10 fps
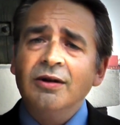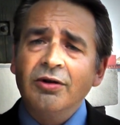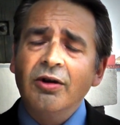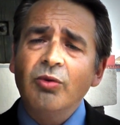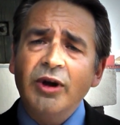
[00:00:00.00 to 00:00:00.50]

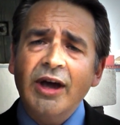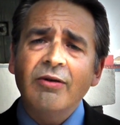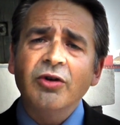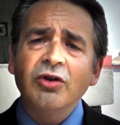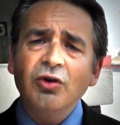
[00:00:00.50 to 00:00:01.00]
You know, we
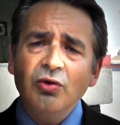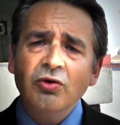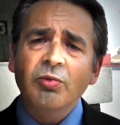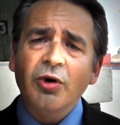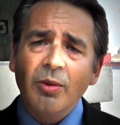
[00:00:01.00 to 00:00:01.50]
have a
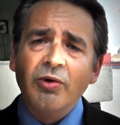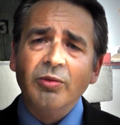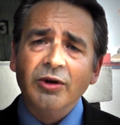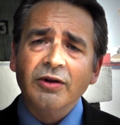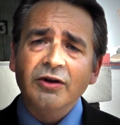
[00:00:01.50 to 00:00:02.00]
huge
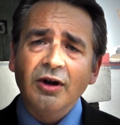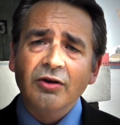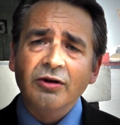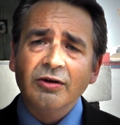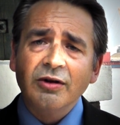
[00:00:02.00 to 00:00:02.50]
problem in this
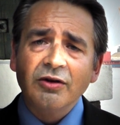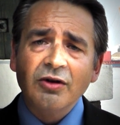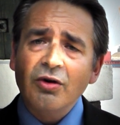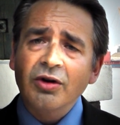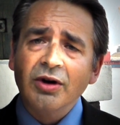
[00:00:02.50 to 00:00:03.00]
country that is
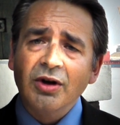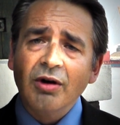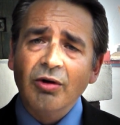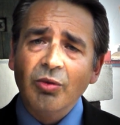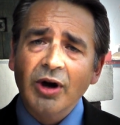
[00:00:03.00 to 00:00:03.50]
not going to
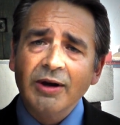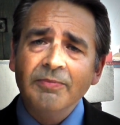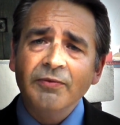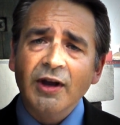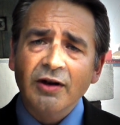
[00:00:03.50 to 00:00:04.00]
go away.
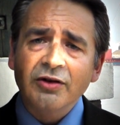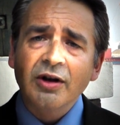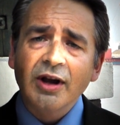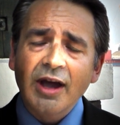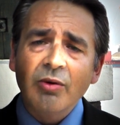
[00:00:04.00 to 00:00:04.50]
It's
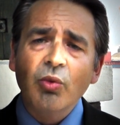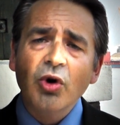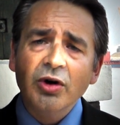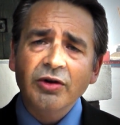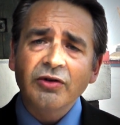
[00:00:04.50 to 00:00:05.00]
going to get
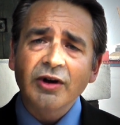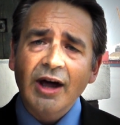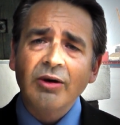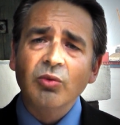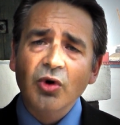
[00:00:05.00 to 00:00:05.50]
worse
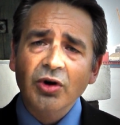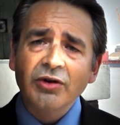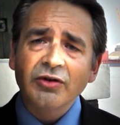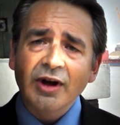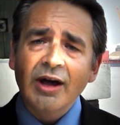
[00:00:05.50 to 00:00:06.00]
and
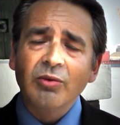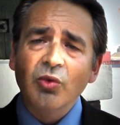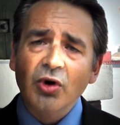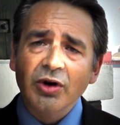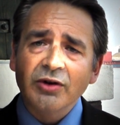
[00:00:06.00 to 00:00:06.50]
worse and
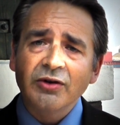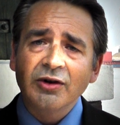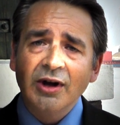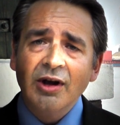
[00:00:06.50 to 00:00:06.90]
worse.